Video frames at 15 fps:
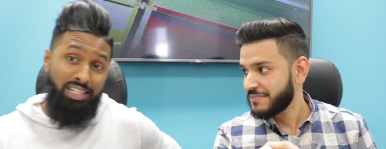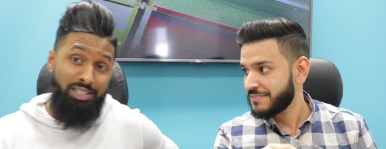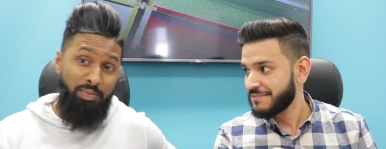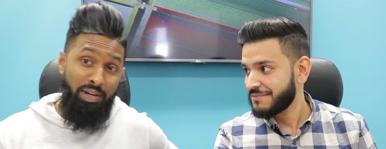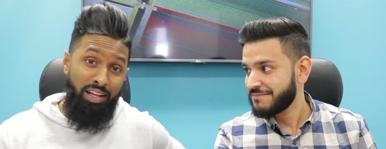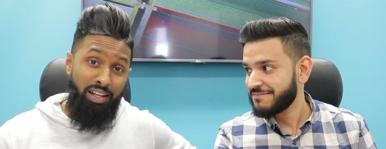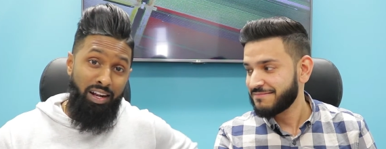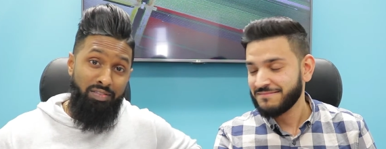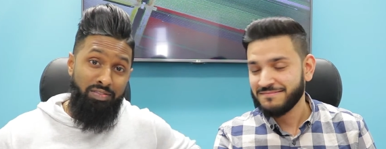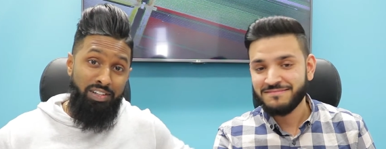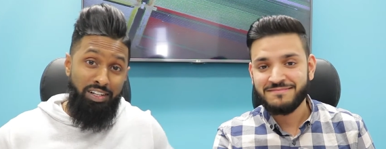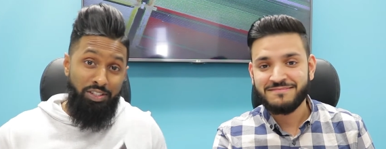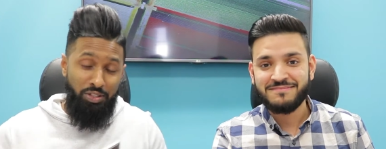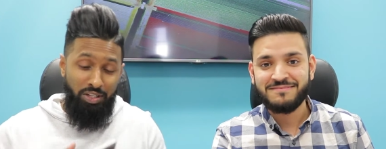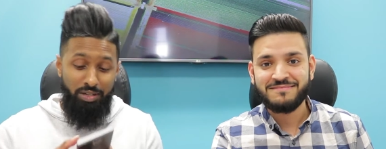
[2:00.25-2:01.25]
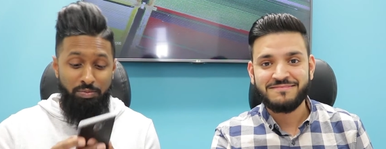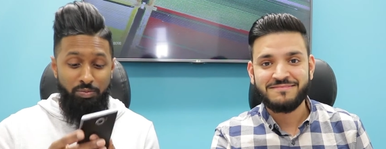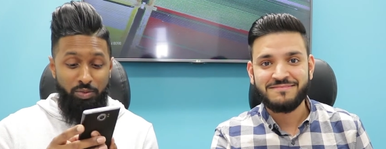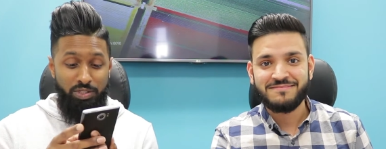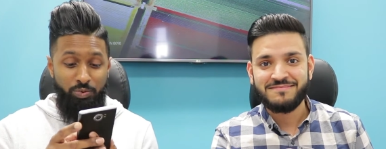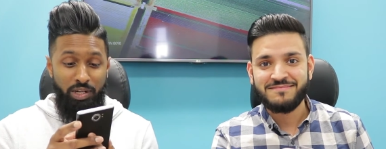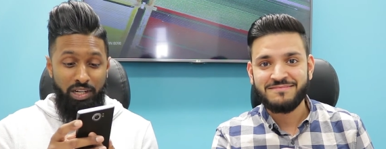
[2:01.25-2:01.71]
Speaker 1: that's my alarm for our scrum,
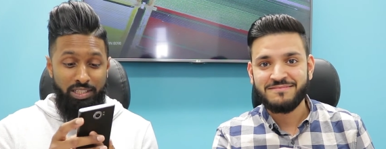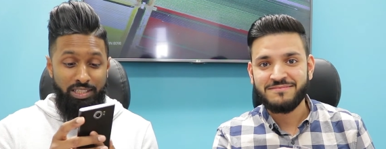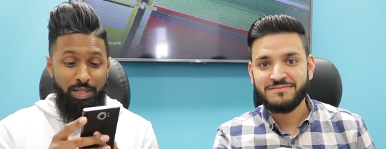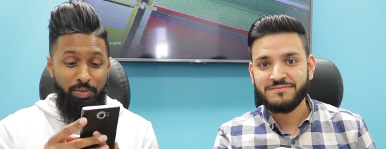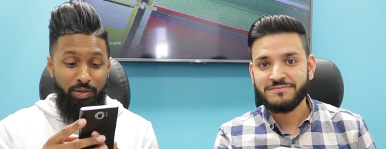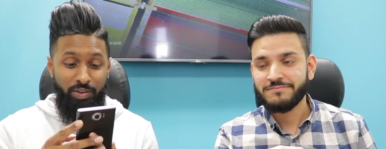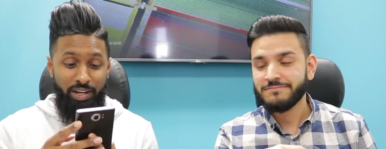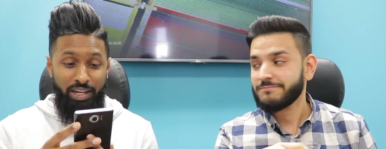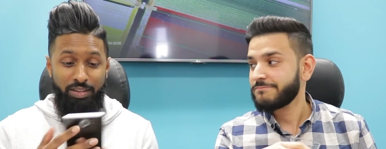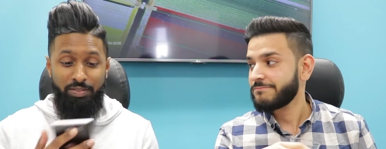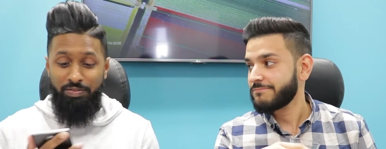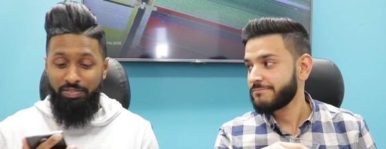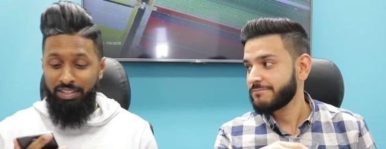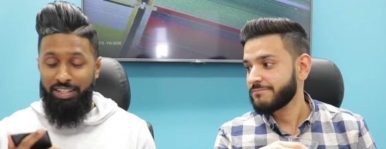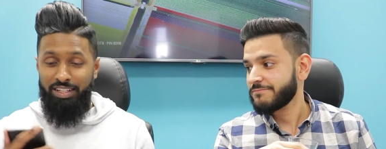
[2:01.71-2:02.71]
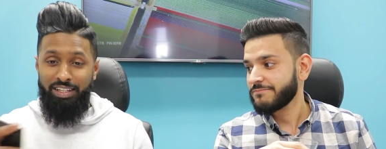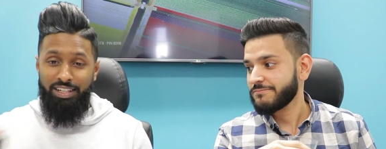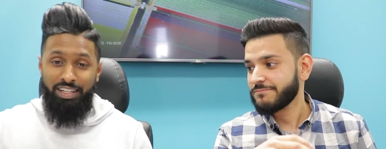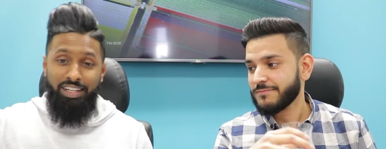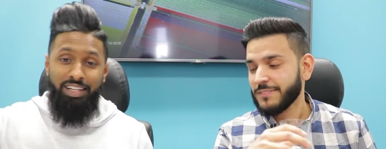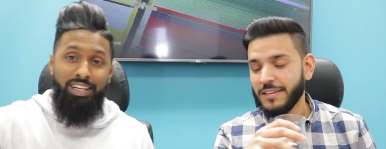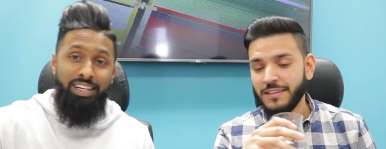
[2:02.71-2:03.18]
which we are skipping right now.
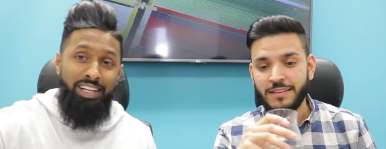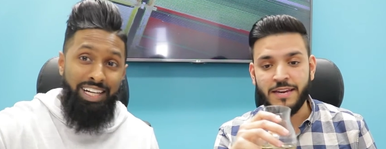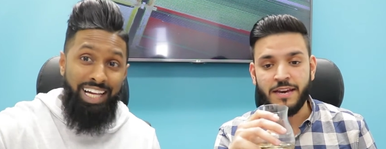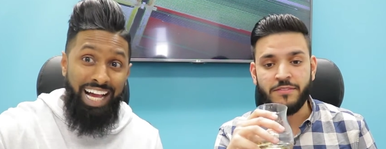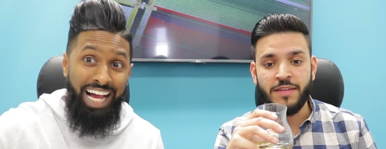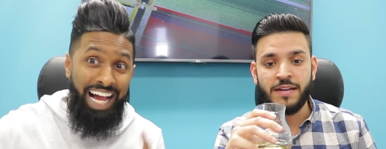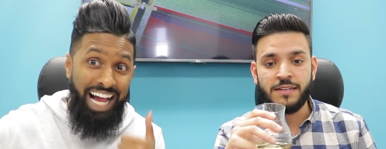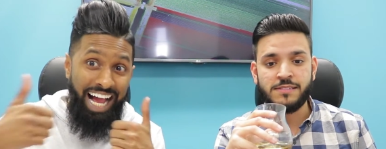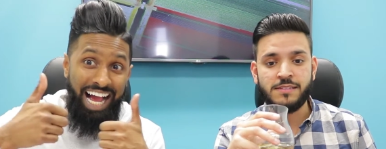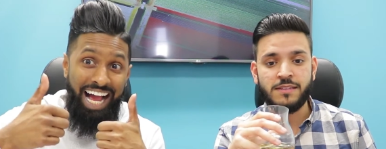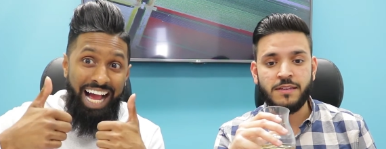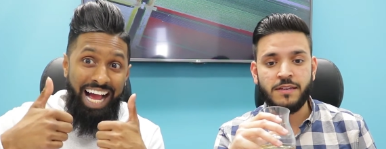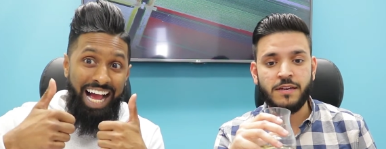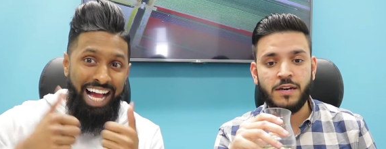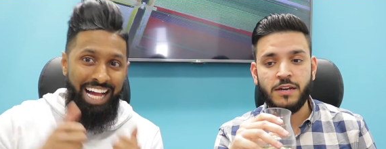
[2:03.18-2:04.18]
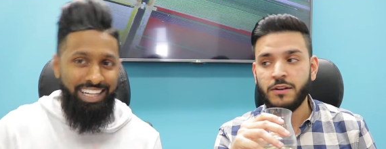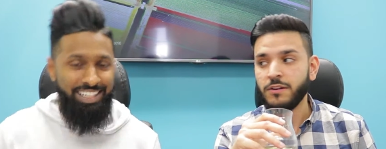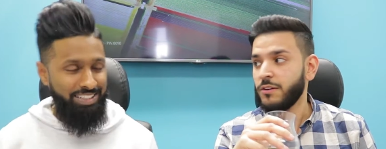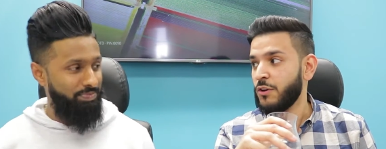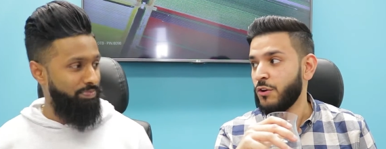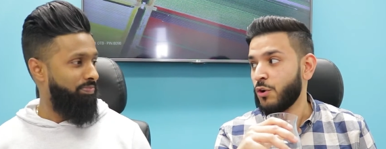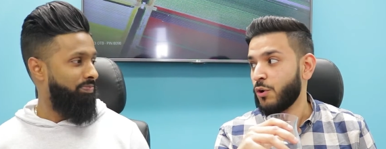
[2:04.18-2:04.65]
Speaker 2: Yeah, that's the uh,
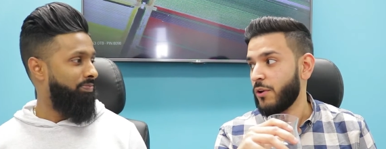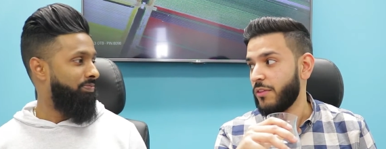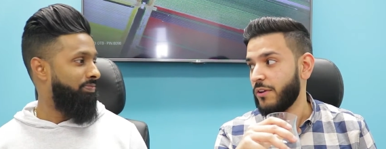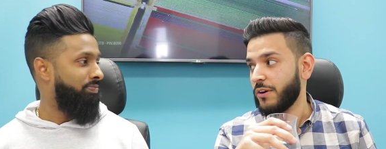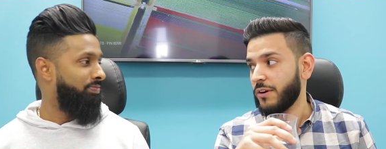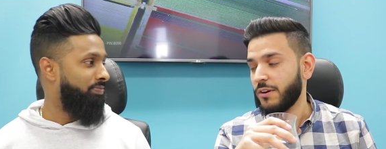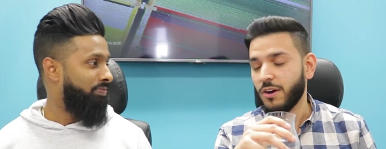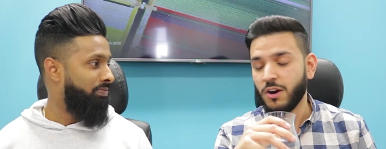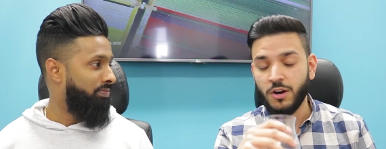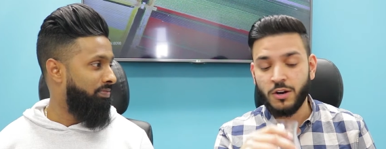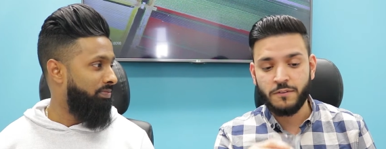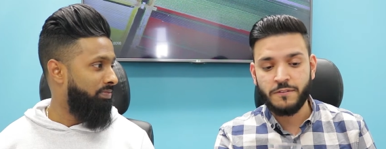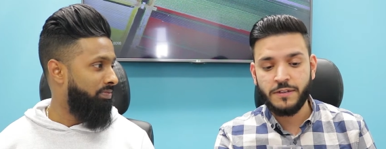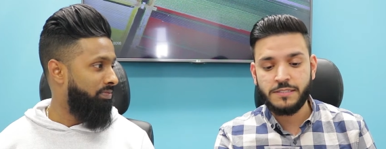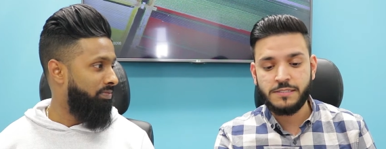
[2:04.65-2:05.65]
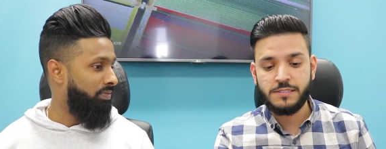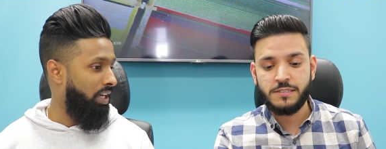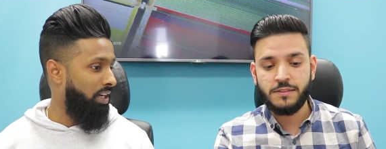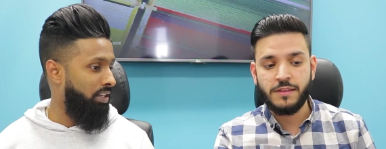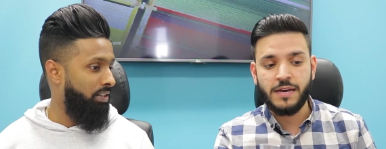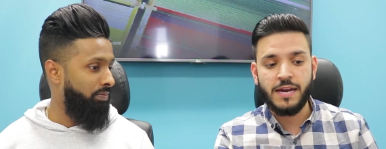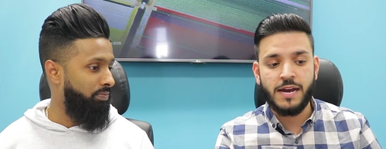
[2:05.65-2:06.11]
Northern
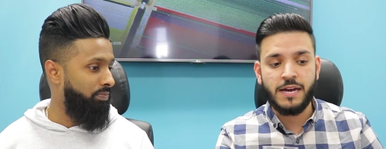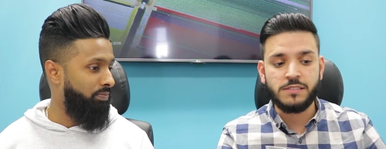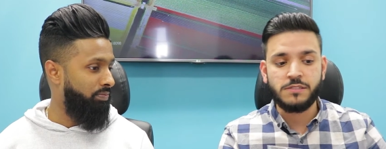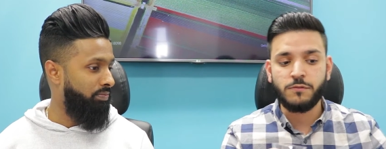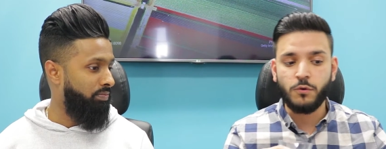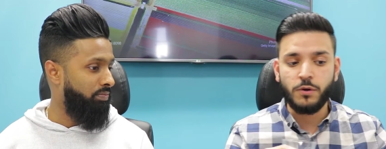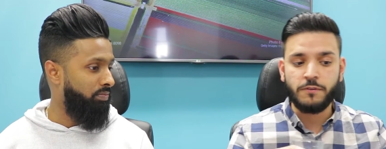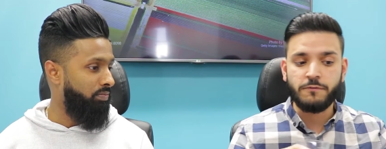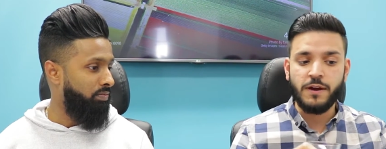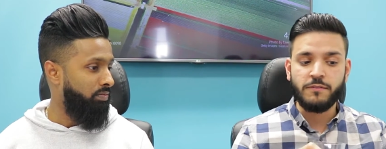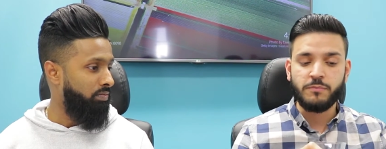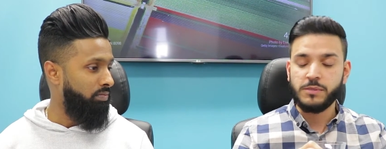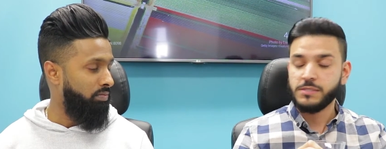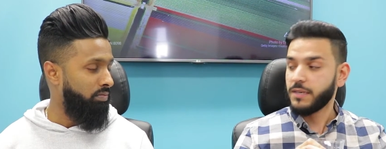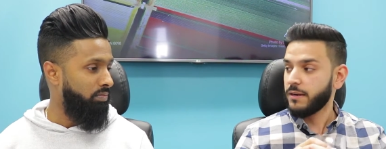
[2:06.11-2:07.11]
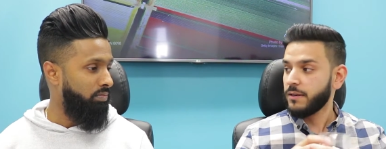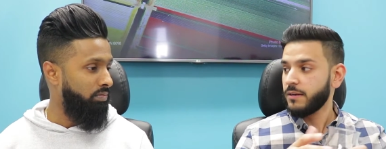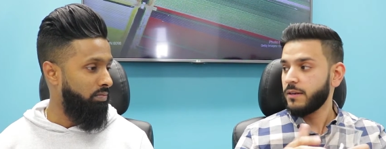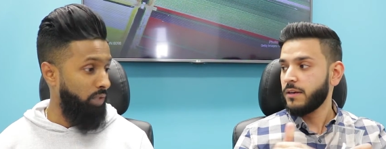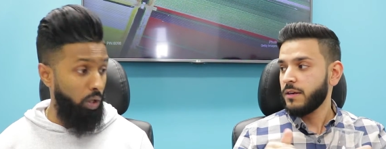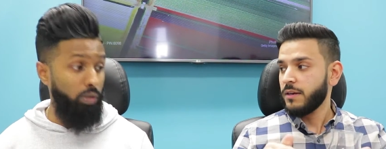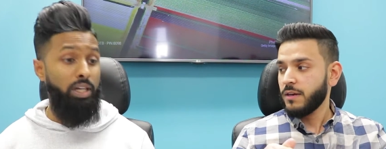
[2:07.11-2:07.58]
Harvest uh-huh. that has forty-five percent.
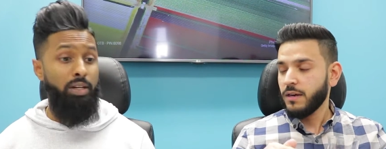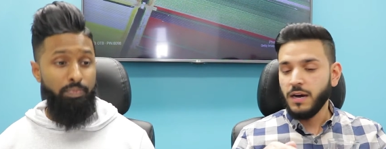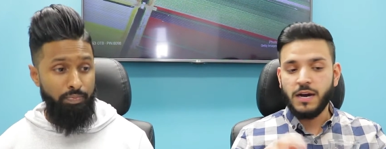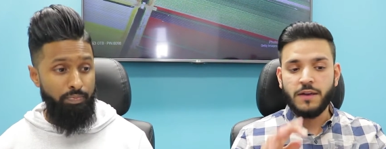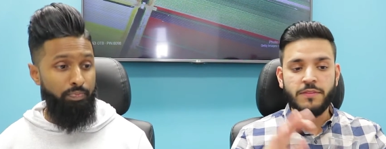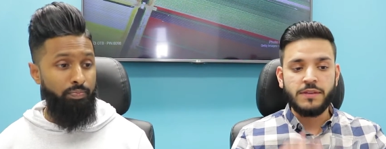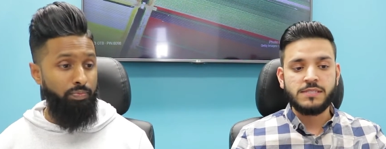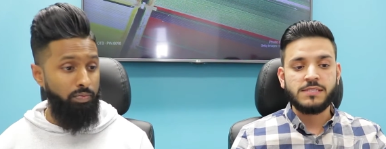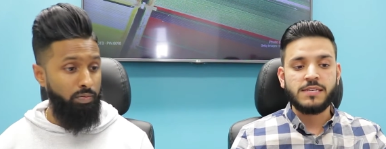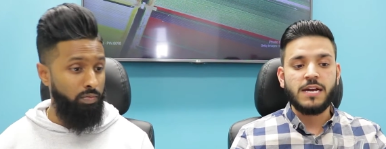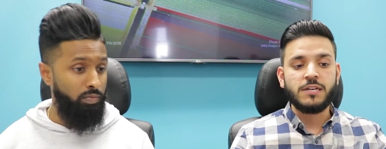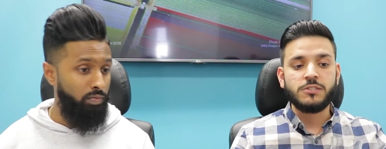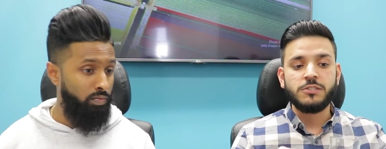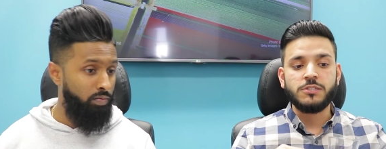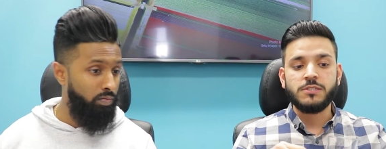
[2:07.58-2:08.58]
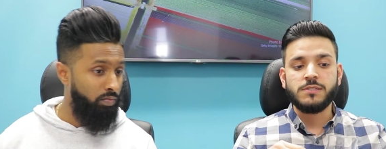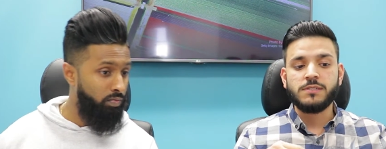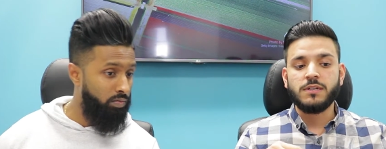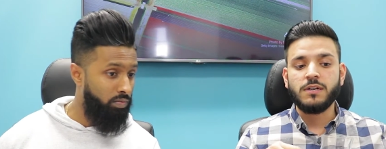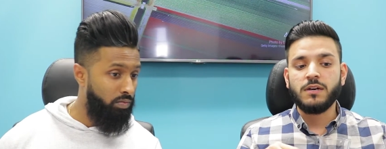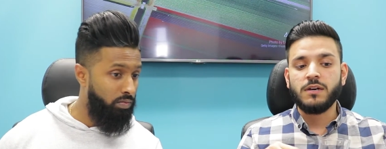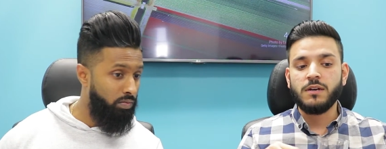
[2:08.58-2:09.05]
Okay. Uh, this is actually
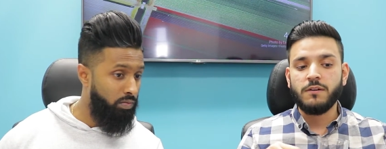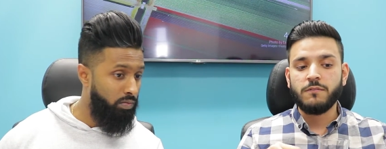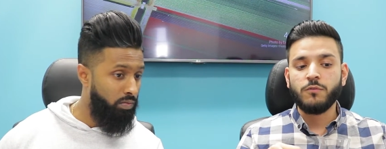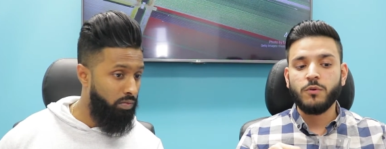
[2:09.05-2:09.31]
just uh, a